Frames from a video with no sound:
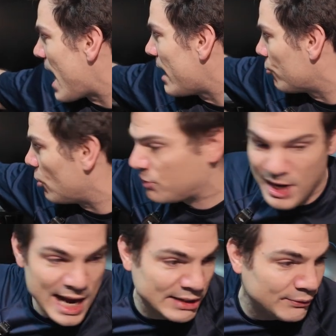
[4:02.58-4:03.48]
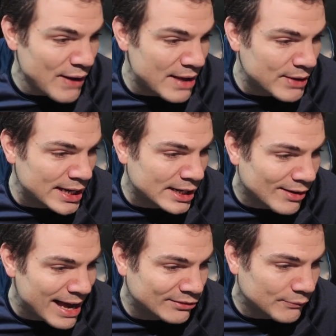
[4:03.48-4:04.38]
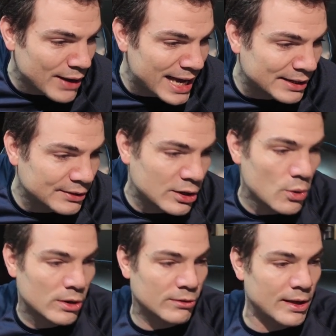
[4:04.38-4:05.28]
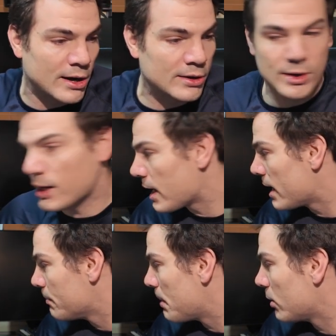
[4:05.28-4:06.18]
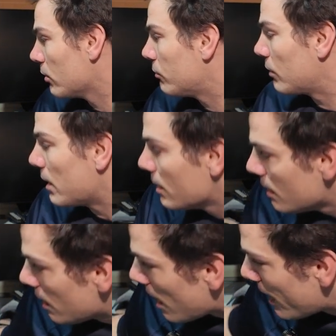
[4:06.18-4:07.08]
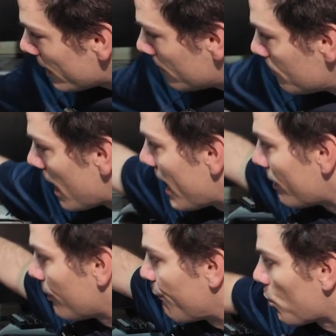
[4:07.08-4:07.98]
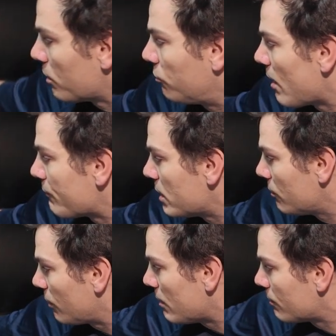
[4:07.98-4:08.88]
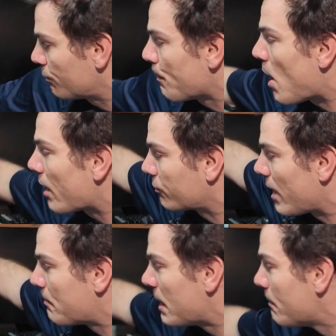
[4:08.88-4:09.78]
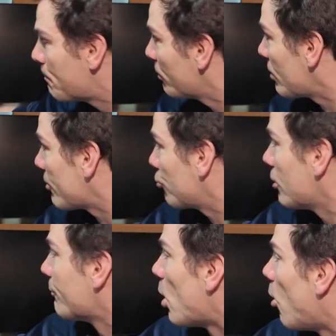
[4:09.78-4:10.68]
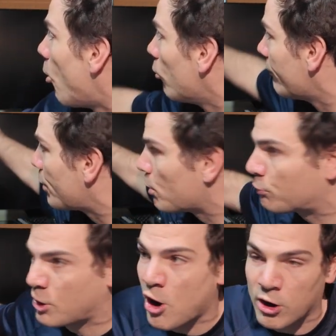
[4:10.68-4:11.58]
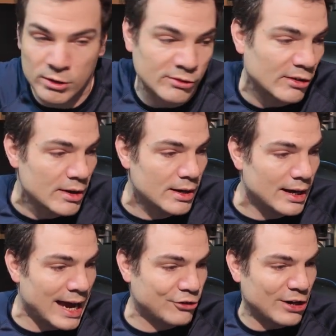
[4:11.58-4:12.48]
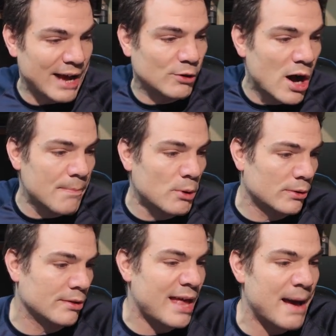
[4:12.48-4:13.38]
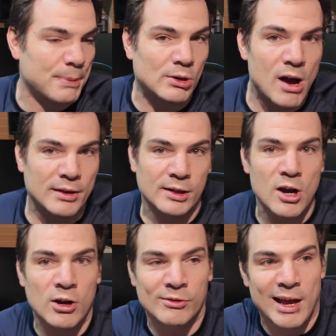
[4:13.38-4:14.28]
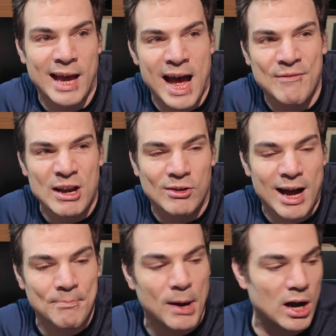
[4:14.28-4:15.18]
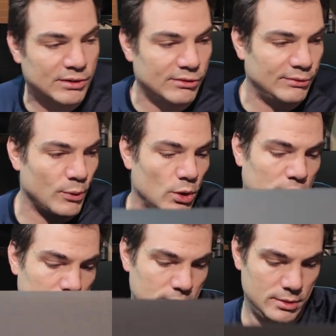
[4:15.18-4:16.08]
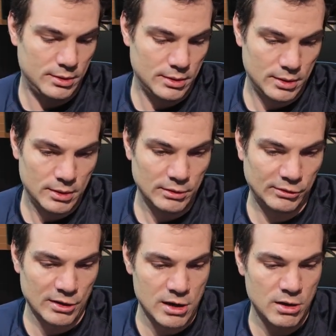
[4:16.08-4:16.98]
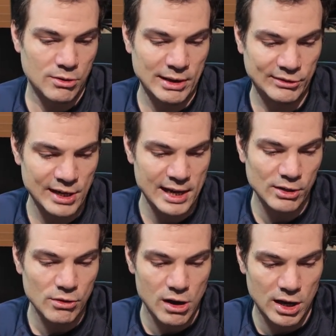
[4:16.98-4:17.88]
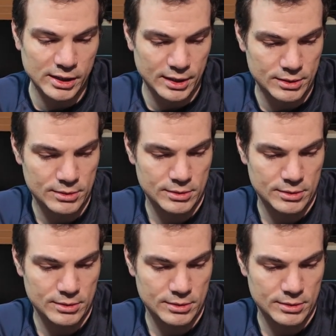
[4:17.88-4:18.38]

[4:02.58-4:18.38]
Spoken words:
that GTX 580 classified in the corner there. You can kind of barely see. And the 4070 is in this box. I am in possession of all of those cards. Actually, I have a lot more than that, but a lot of the cards I have, I don't have boxes for. So let's take a look.